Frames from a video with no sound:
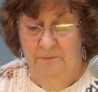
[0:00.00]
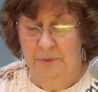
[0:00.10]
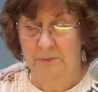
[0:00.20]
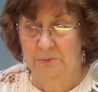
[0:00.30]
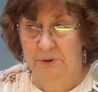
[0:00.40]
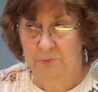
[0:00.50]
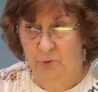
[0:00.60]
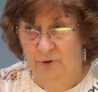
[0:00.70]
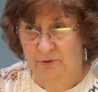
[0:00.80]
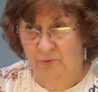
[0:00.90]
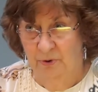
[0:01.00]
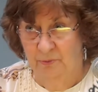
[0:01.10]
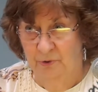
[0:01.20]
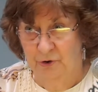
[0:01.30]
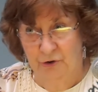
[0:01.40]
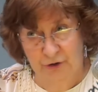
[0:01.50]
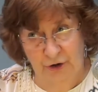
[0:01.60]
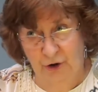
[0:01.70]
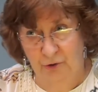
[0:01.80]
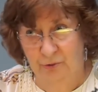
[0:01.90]
Probably more than what we're going to
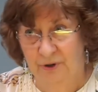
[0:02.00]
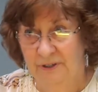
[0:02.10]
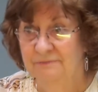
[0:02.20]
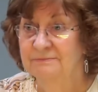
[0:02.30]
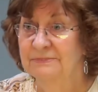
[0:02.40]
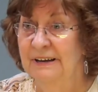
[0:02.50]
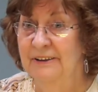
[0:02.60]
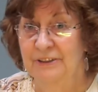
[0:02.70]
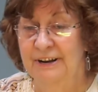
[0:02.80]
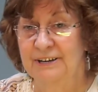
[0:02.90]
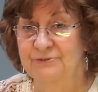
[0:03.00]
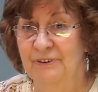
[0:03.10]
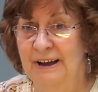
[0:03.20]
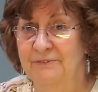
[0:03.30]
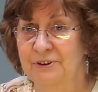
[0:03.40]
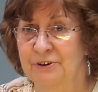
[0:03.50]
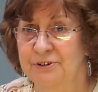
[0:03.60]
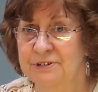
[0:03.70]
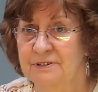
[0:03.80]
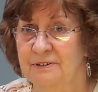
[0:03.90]
know in the next 5
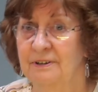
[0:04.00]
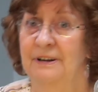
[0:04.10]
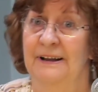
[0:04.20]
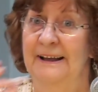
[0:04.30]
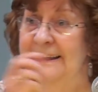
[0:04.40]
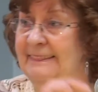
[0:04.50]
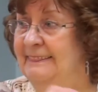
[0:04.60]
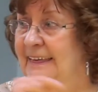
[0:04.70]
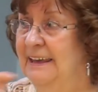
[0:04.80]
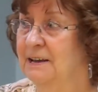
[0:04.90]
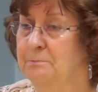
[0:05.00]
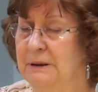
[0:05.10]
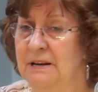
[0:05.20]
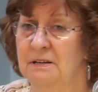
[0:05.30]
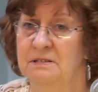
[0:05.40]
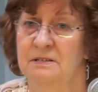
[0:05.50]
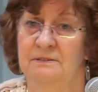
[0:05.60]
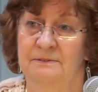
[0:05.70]
years. They can beat us.